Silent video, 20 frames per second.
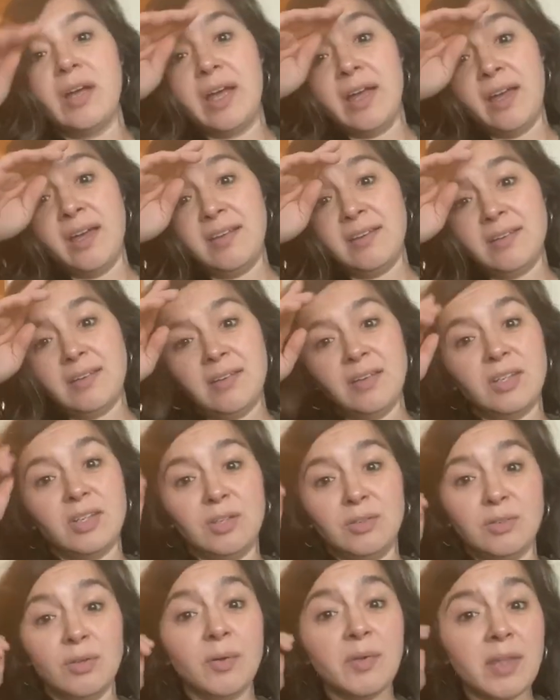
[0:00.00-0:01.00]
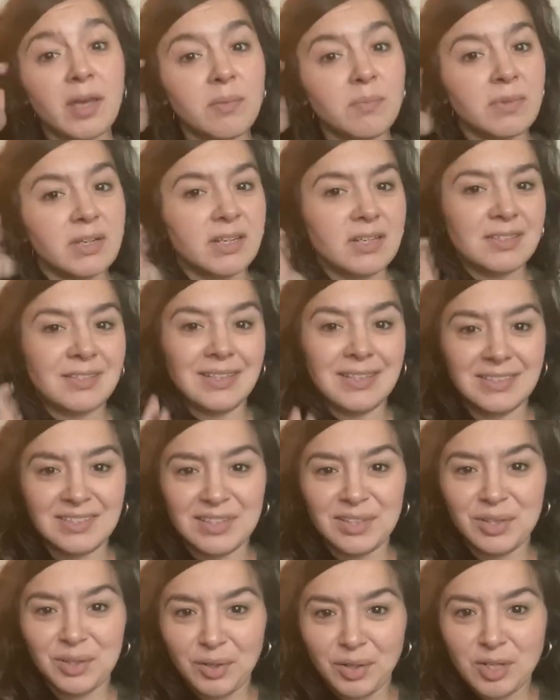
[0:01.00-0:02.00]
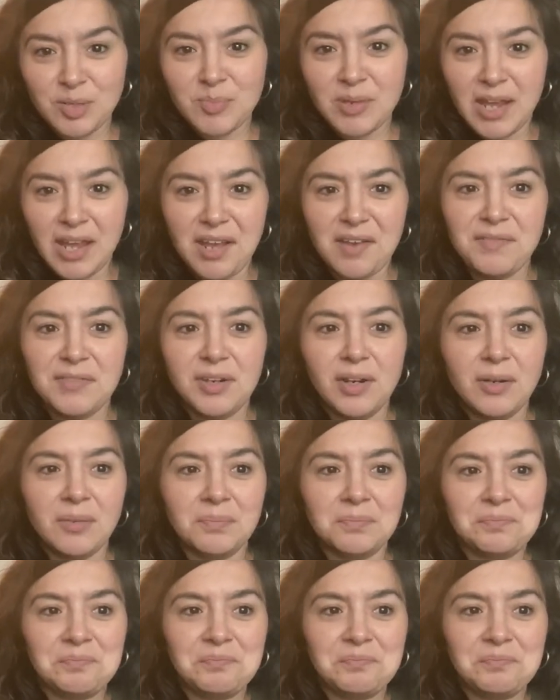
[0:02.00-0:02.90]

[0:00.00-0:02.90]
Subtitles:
and you know that because it's a learned behavior.